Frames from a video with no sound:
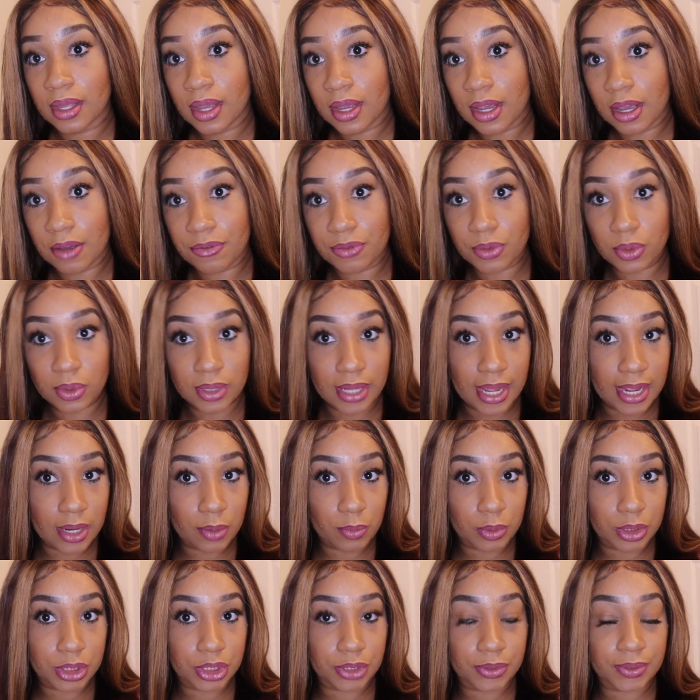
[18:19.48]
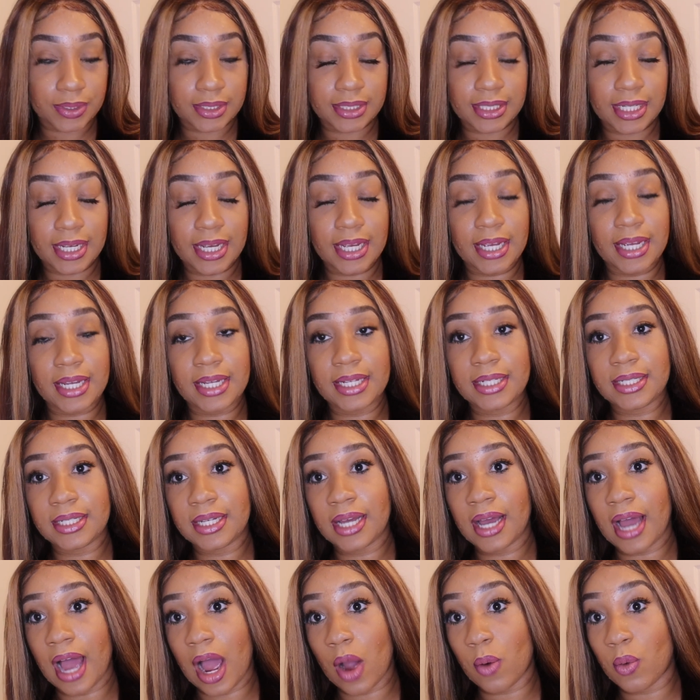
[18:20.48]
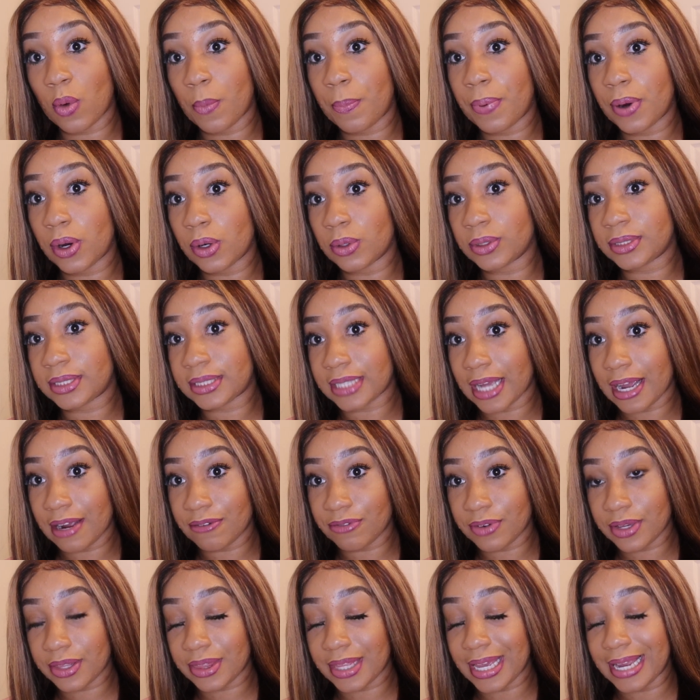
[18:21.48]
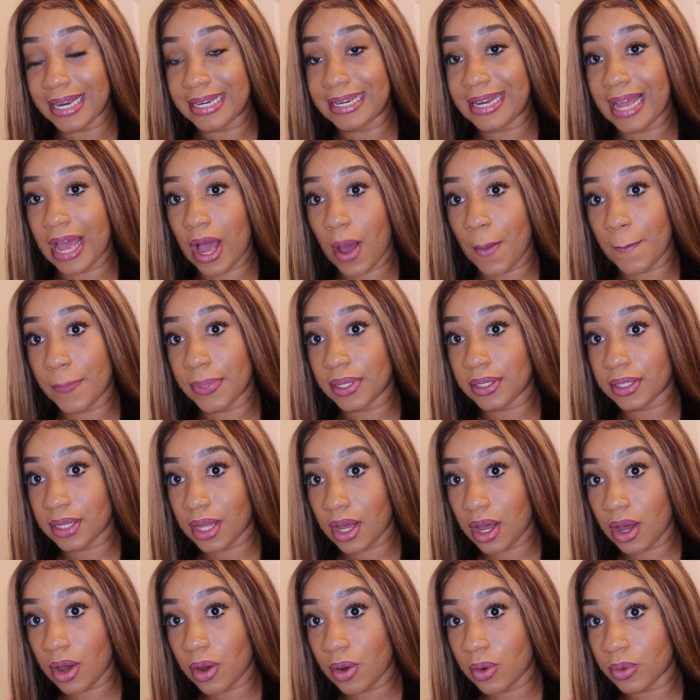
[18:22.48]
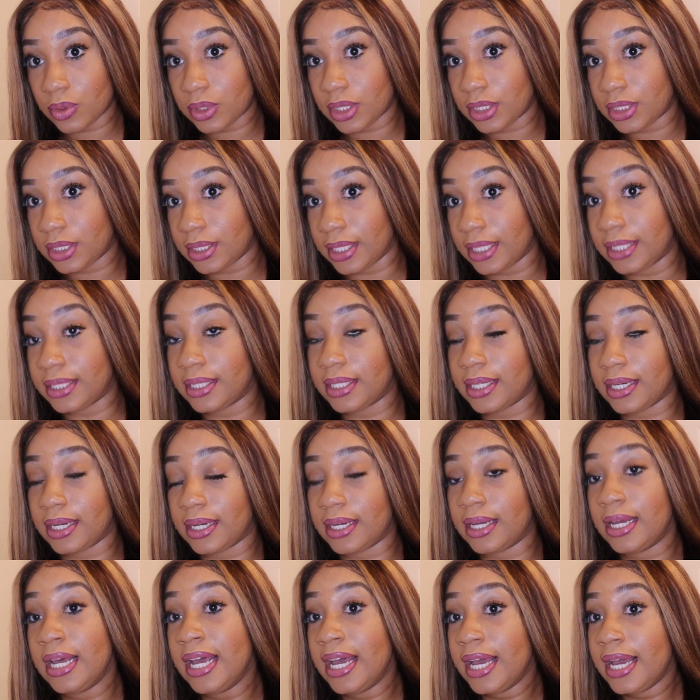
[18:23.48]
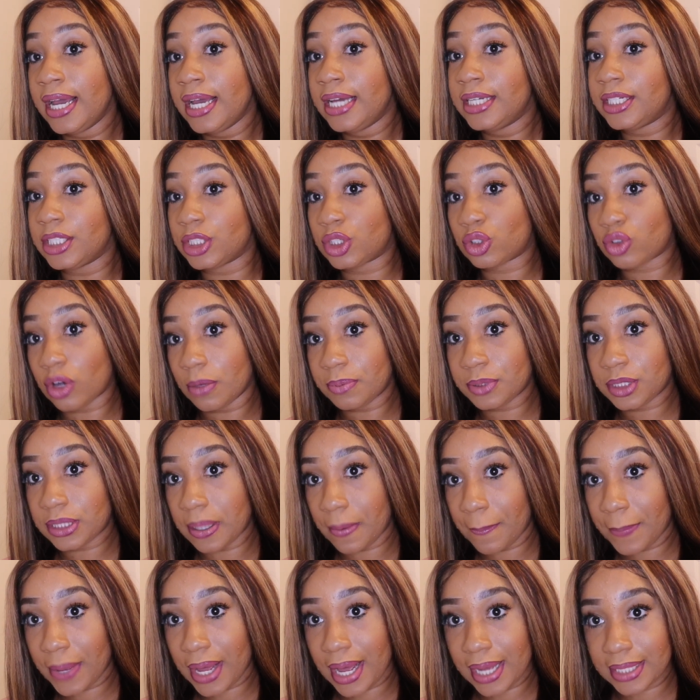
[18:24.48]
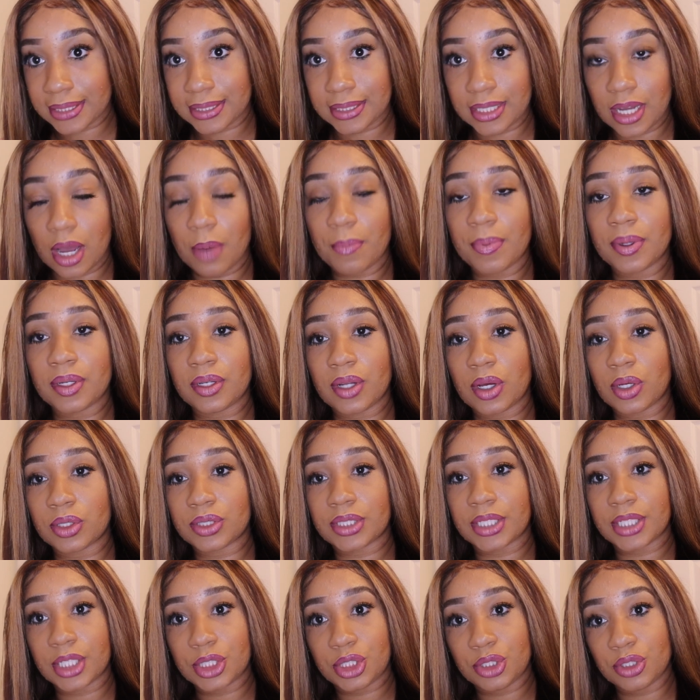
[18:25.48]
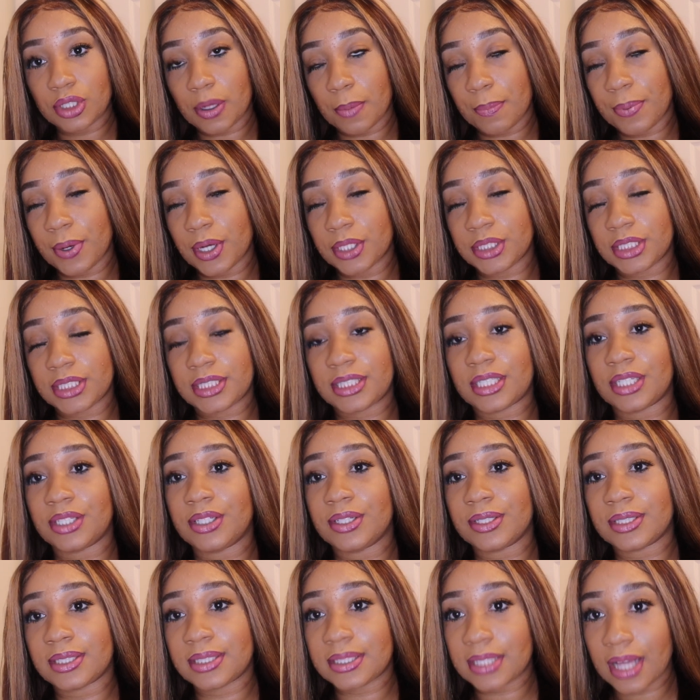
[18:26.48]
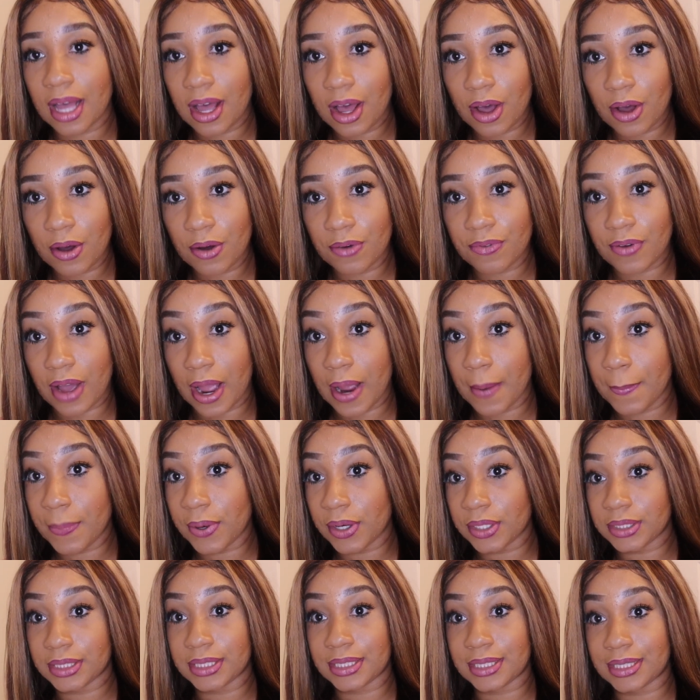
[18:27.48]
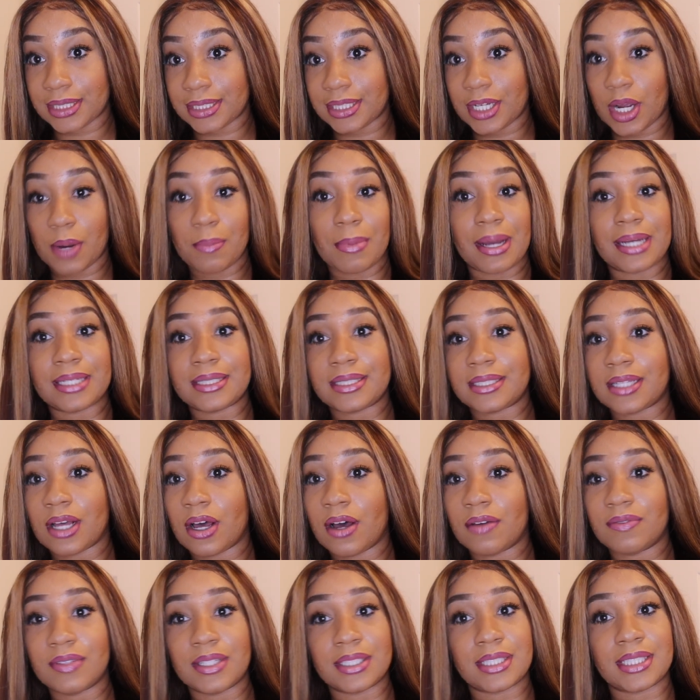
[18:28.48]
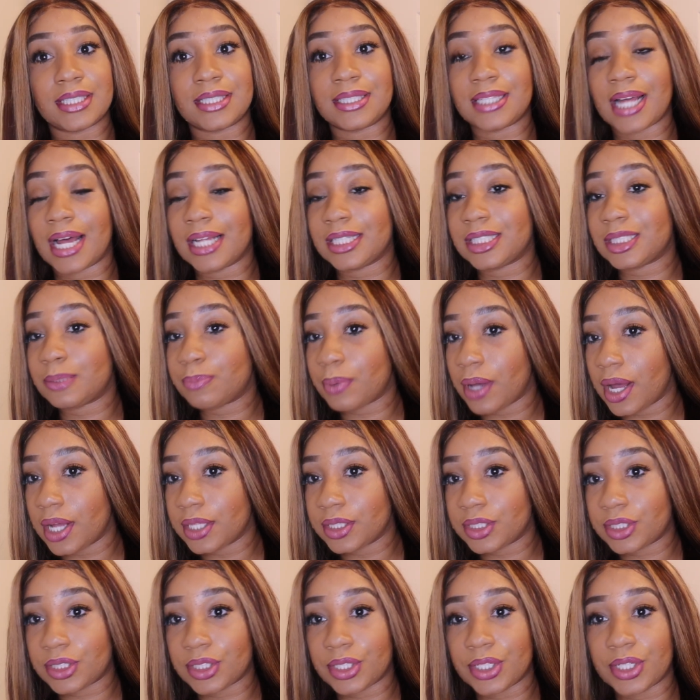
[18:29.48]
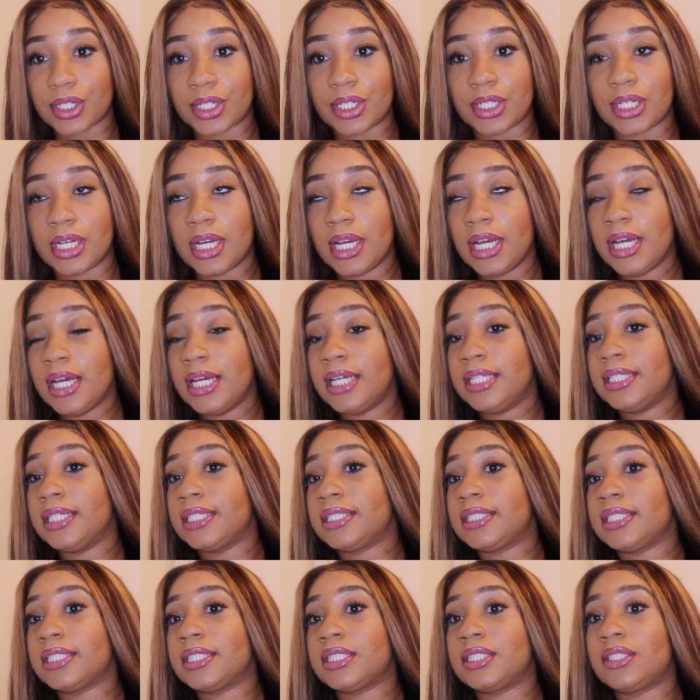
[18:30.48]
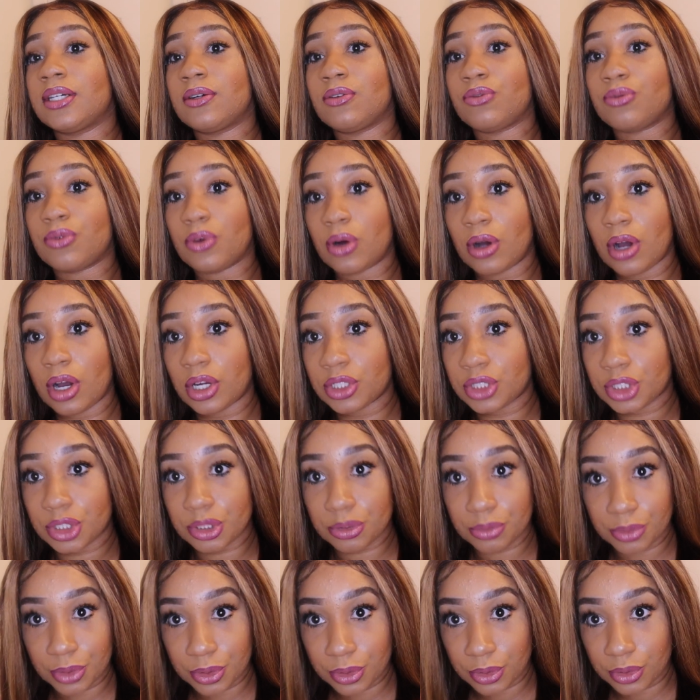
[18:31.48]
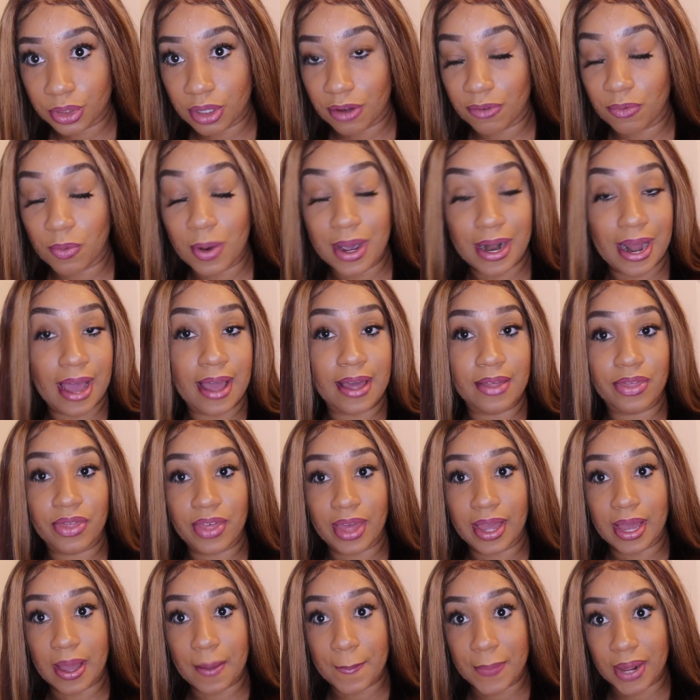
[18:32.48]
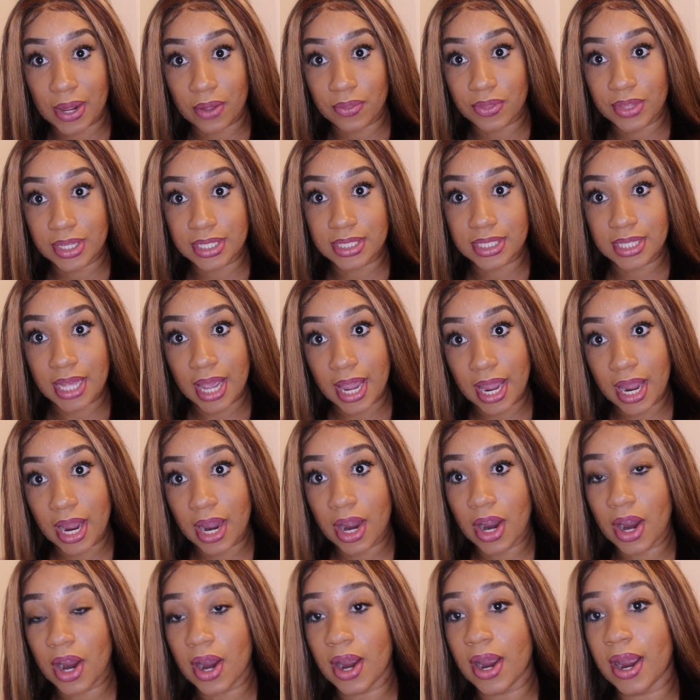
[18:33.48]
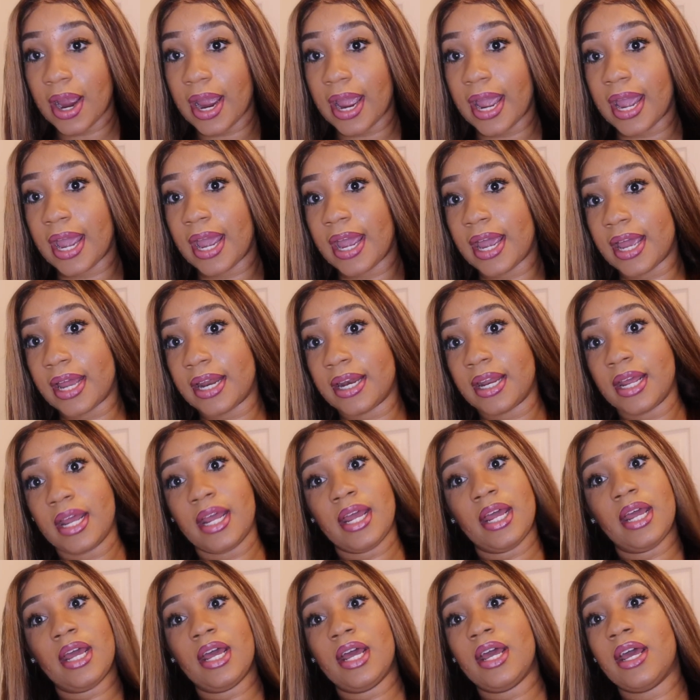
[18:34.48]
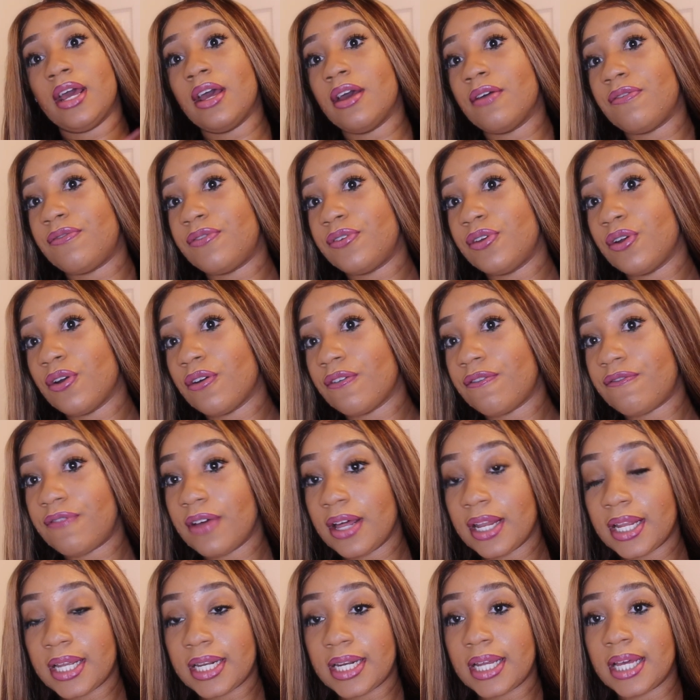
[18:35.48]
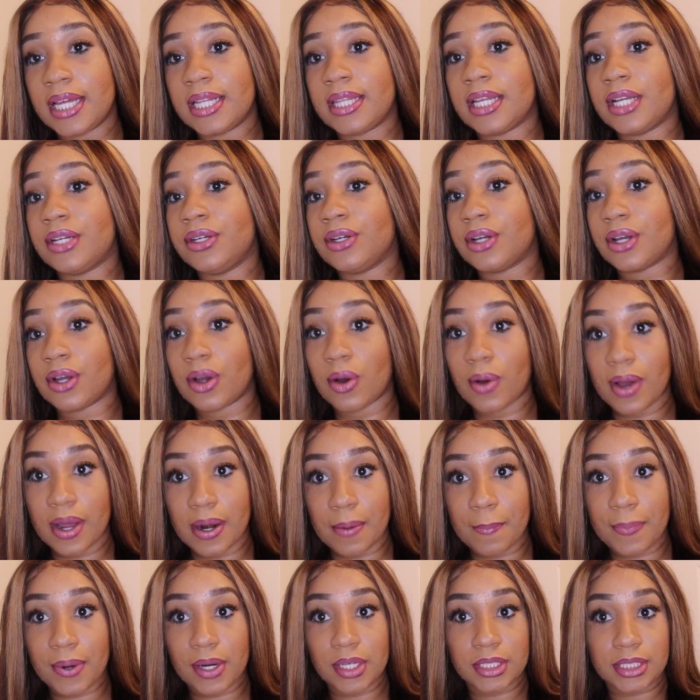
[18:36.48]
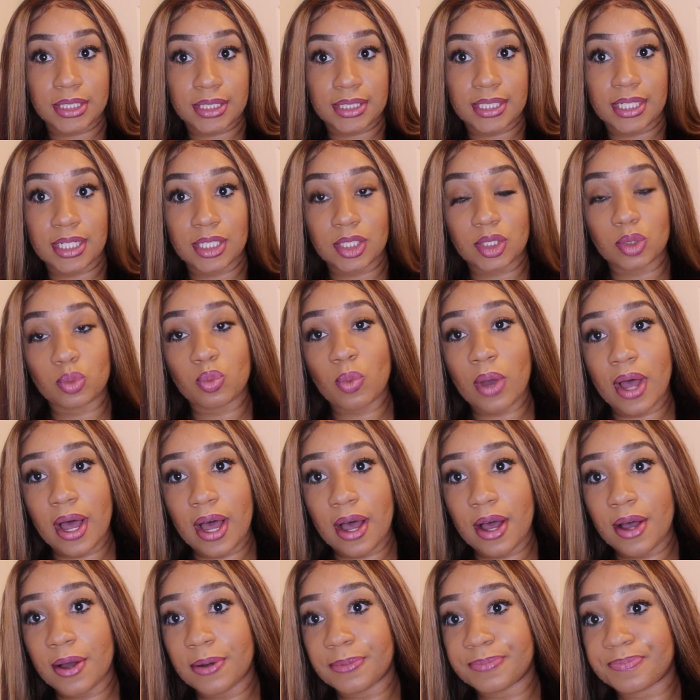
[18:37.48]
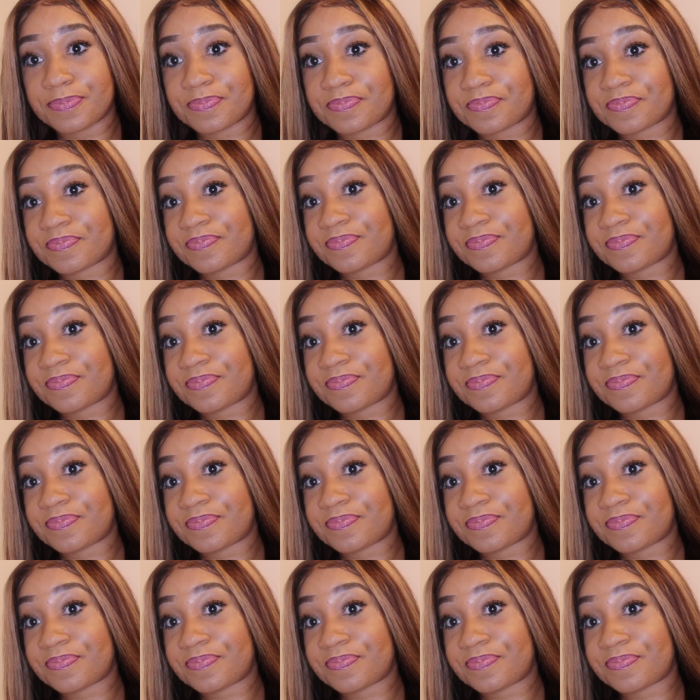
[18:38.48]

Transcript: if you like what you see, I will post everything down below in the description box down below so that you can purchase it yourself. I purchased this hair myself. This is not sponsored. This is the raw truth of what I think about this hair. And if you're feeling it, then you can go ahead and purchase it as well.